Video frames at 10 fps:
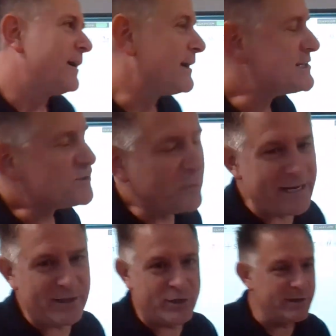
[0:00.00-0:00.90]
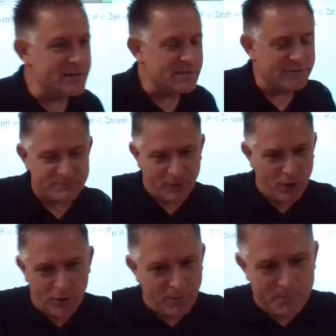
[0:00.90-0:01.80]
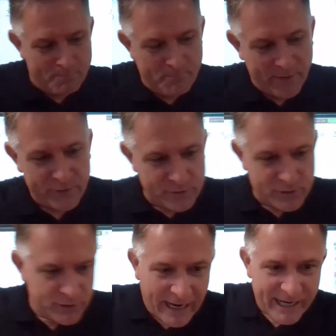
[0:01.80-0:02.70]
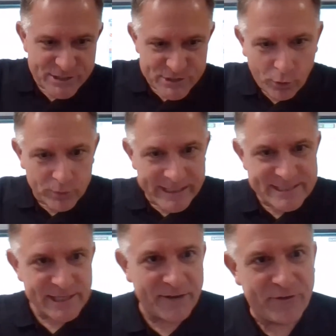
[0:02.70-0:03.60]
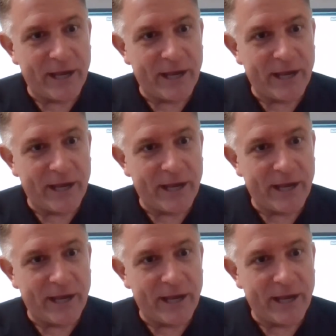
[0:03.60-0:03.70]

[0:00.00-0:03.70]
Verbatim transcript: and sweet goodness of all mother gosh holy stuff,